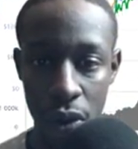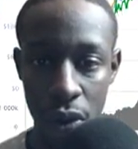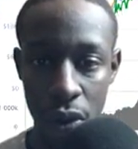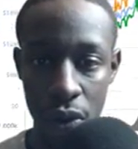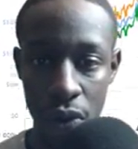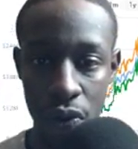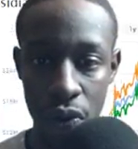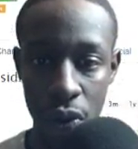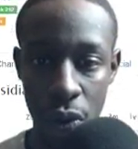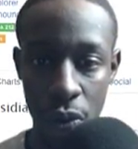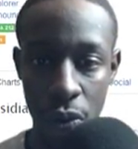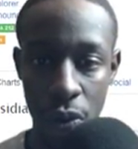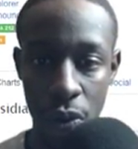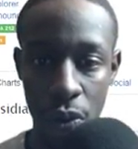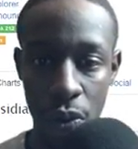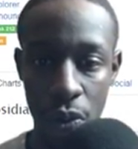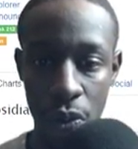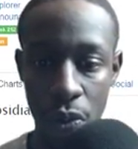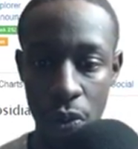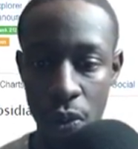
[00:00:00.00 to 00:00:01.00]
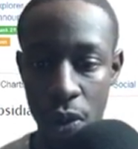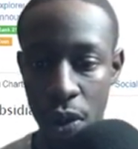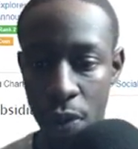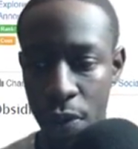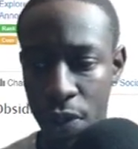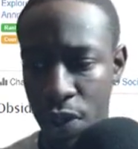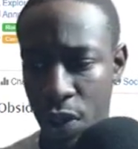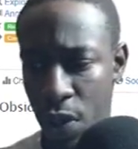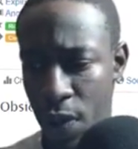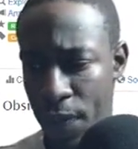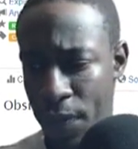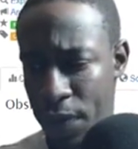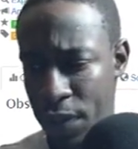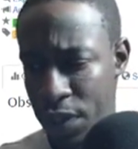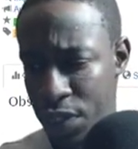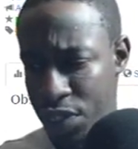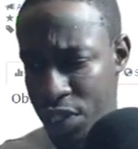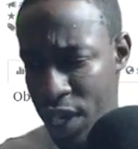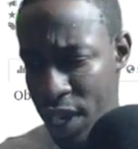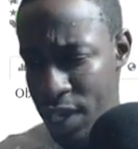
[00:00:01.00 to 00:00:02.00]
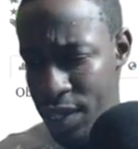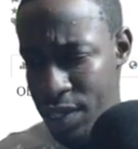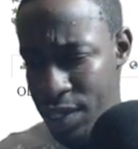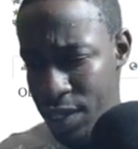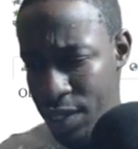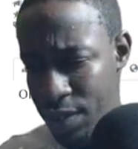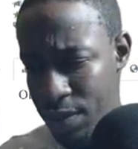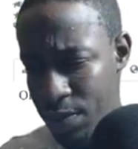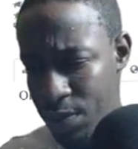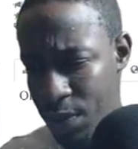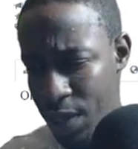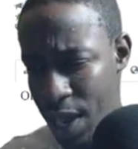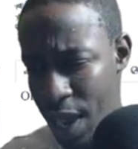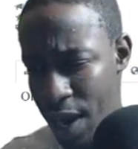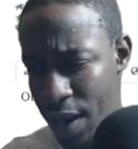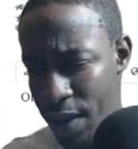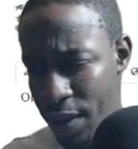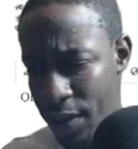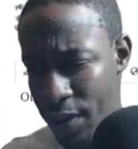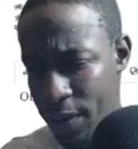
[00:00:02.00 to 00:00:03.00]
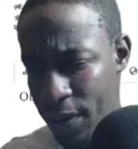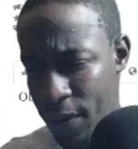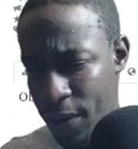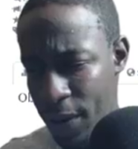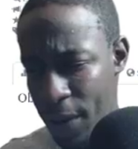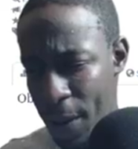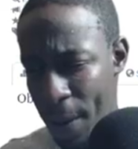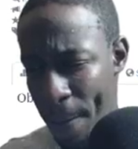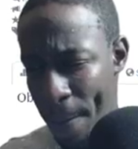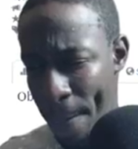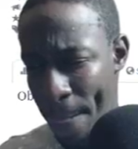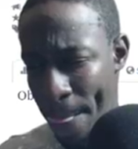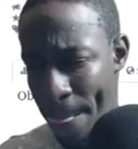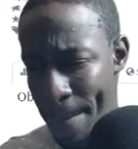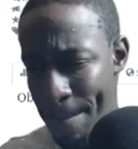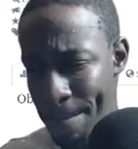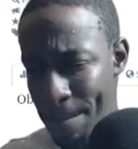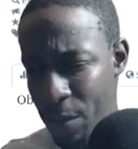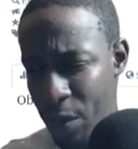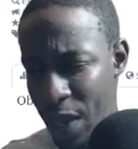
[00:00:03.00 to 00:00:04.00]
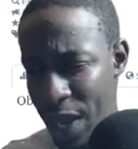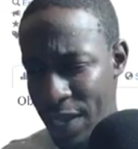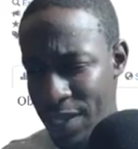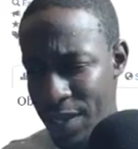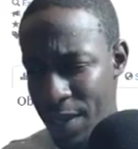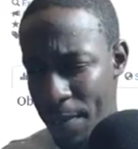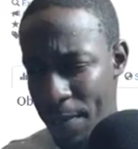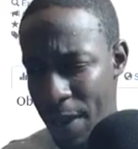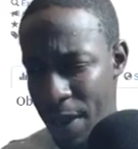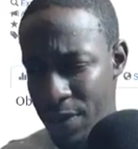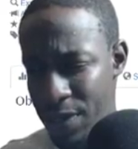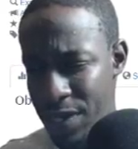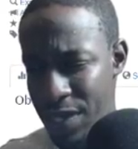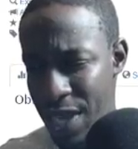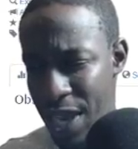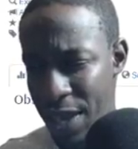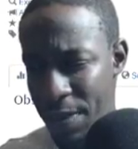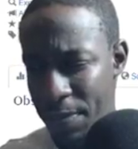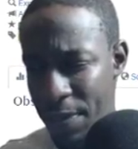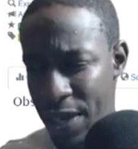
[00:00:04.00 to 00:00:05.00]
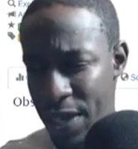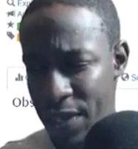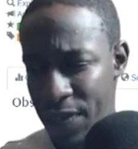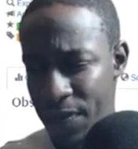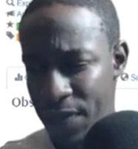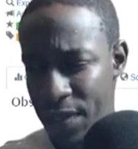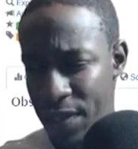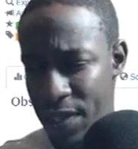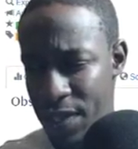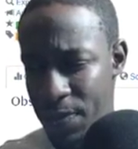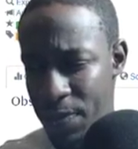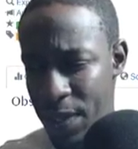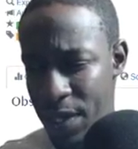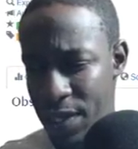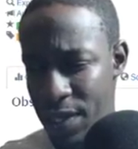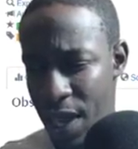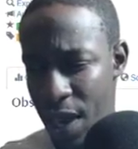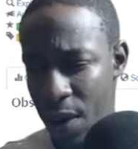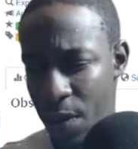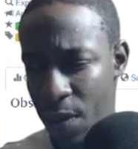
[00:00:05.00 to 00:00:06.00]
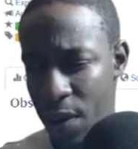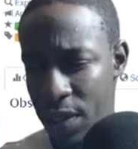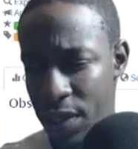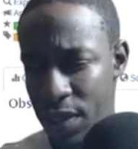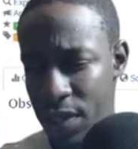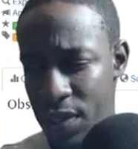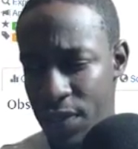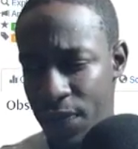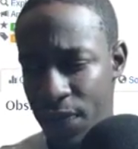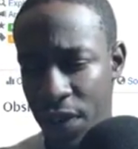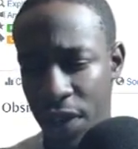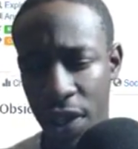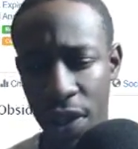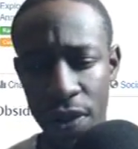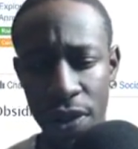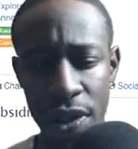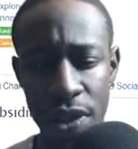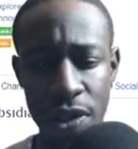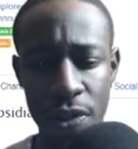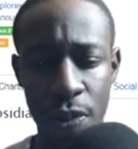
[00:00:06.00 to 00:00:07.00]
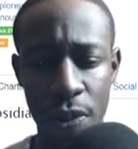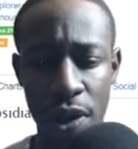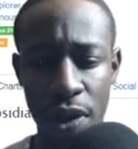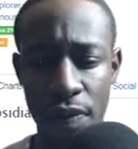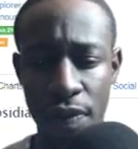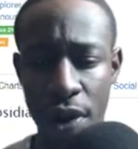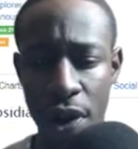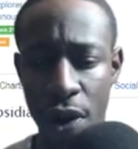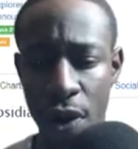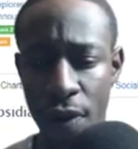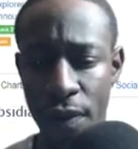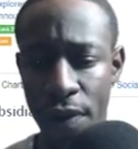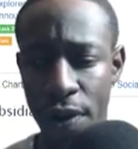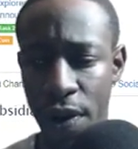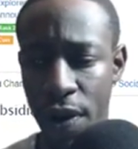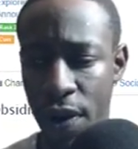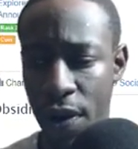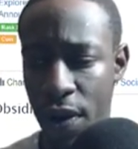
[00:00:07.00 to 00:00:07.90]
So what are we doing for the chase? And we got about 10 minutes for this because I don't want this one to run over